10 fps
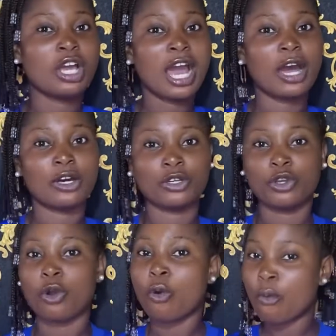and all your
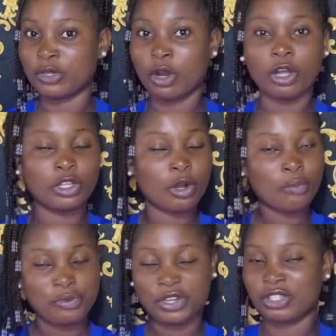
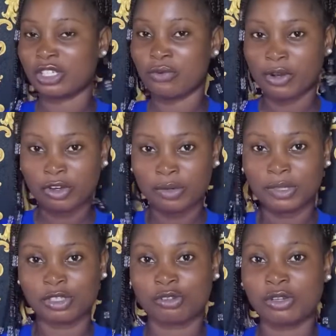opinions are welcome
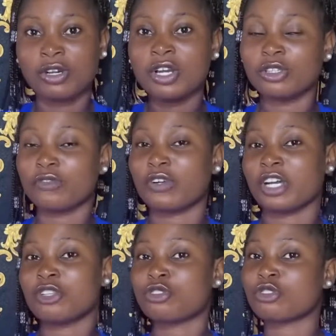as well. Don't forget
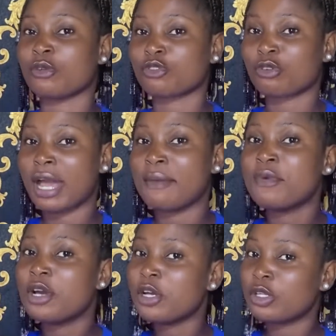to subscribe,
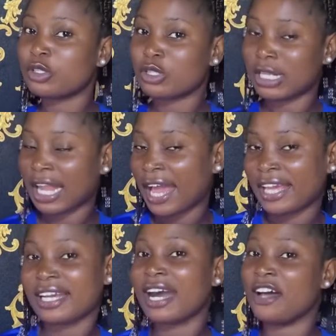like
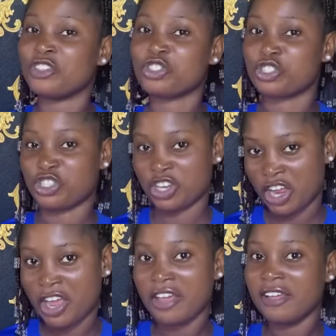and share.
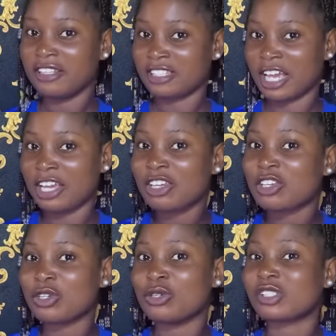Thank
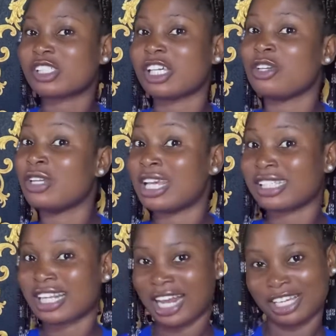you. See you next
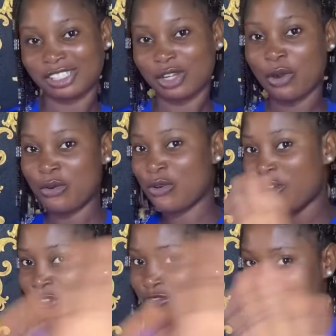class. Au
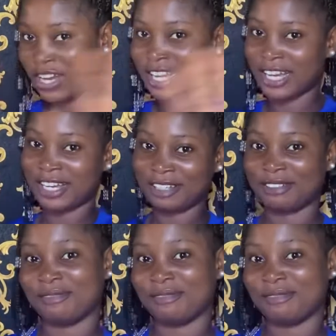revoir.